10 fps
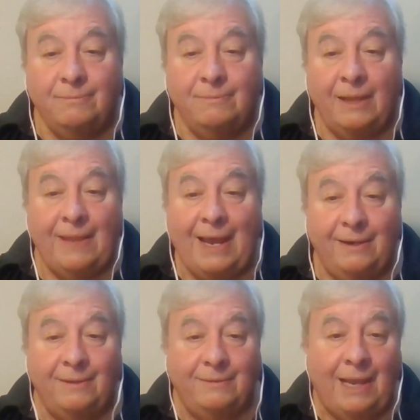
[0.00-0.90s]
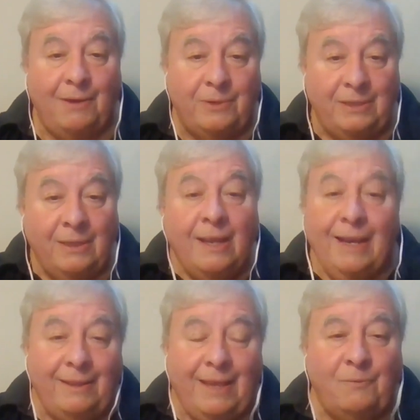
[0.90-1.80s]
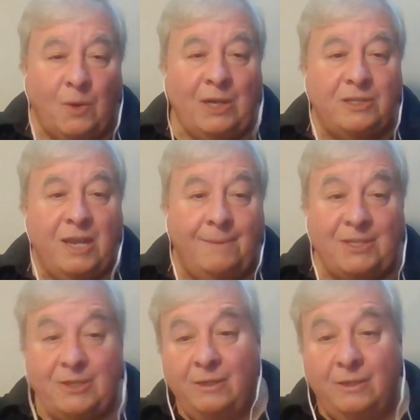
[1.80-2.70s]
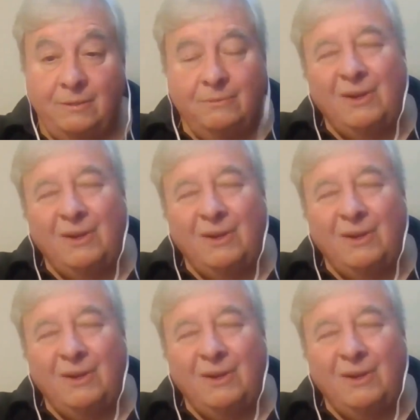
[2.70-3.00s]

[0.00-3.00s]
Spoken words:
and that would in wintertime it's a little,